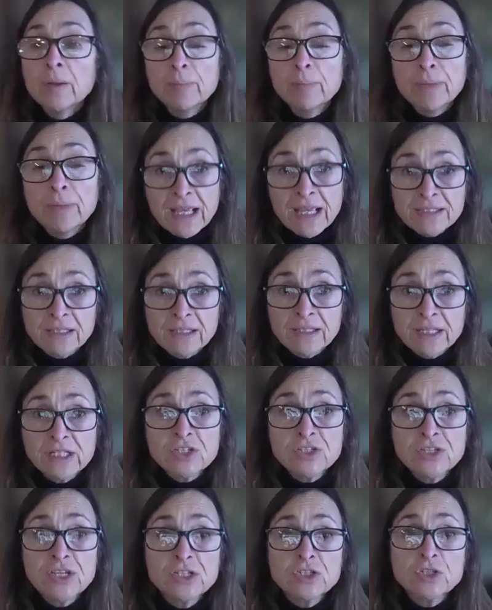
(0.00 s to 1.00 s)
But as a
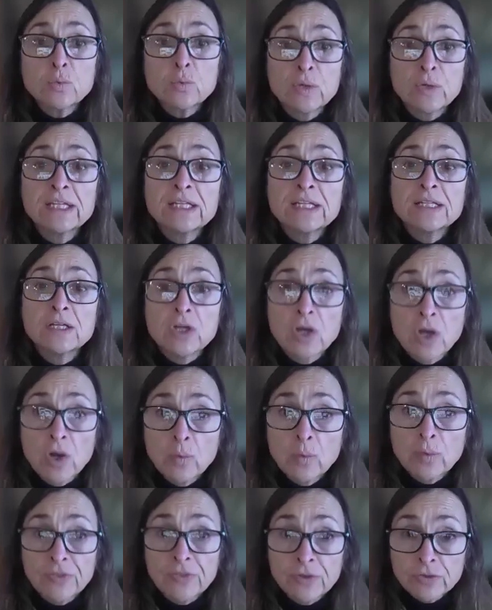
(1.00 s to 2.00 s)
legislature, we need to
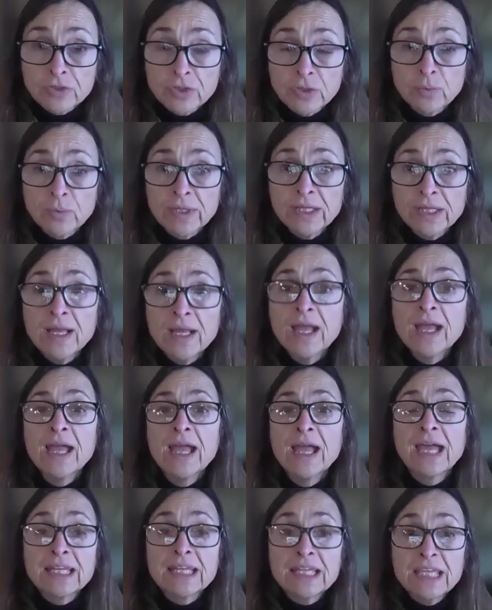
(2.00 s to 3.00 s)
know what they're doing
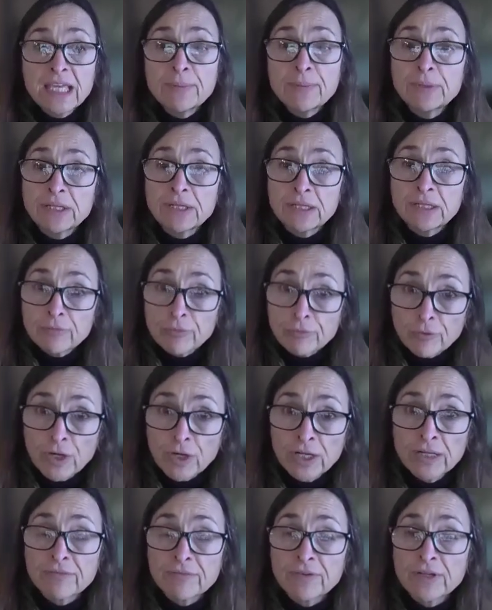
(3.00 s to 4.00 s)
and keep it in
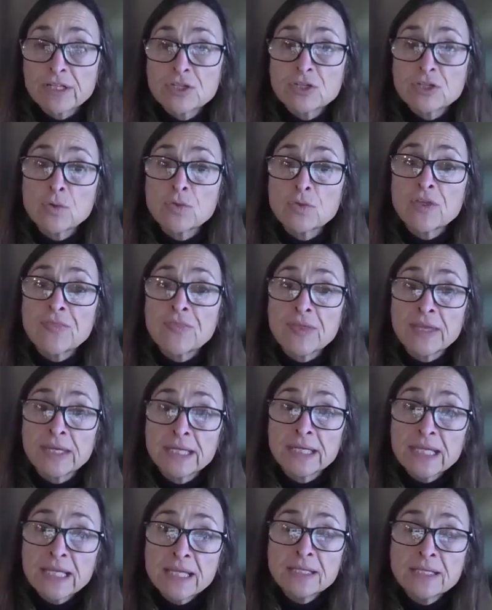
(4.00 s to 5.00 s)
front of us so that the
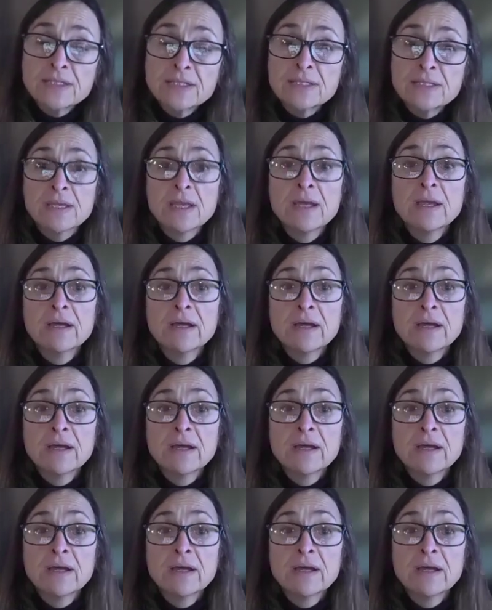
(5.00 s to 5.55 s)
needs